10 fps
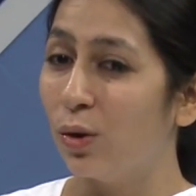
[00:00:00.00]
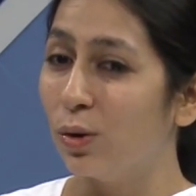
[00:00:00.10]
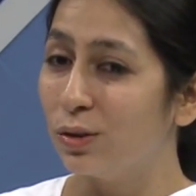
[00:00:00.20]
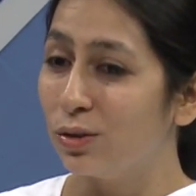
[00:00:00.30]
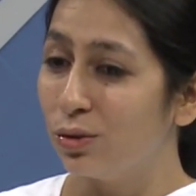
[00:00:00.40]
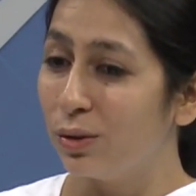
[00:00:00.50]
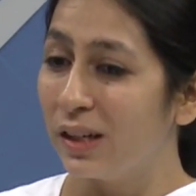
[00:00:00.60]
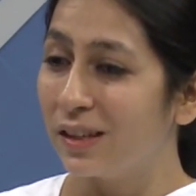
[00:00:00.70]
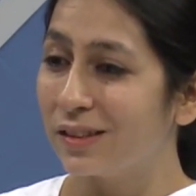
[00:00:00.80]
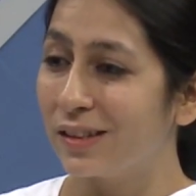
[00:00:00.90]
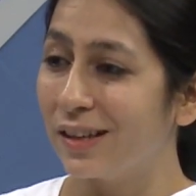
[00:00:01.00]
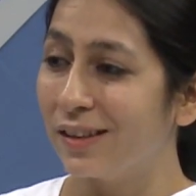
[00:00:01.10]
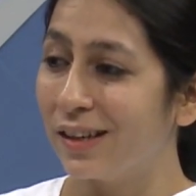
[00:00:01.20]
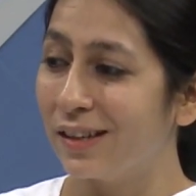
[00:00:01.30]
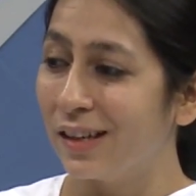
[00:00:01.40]
Also, to an
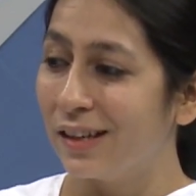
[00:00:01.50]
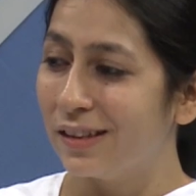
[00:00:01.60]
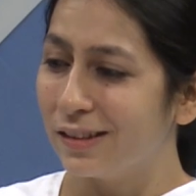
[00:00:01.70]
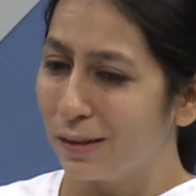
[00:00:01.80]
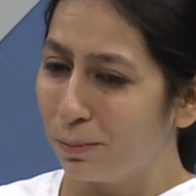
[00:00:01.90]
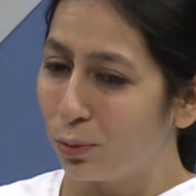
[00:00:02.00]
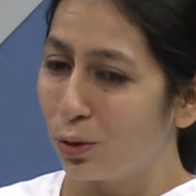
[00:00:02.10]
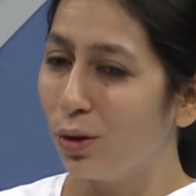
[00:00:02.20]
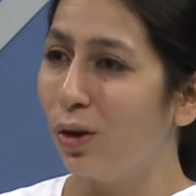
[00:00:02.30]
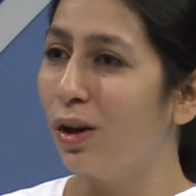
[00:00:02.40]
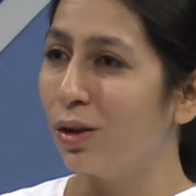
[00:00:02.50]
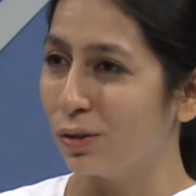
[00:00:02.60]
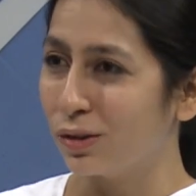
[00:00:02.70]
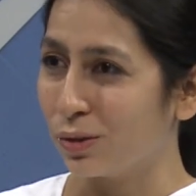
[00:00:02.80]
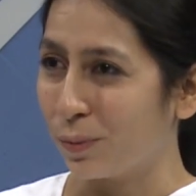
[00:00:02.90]
extent that there's some protocol
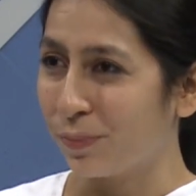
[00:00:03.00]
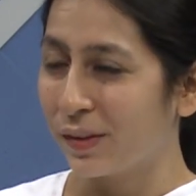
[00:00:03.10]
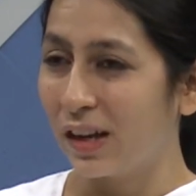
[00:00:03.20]
also.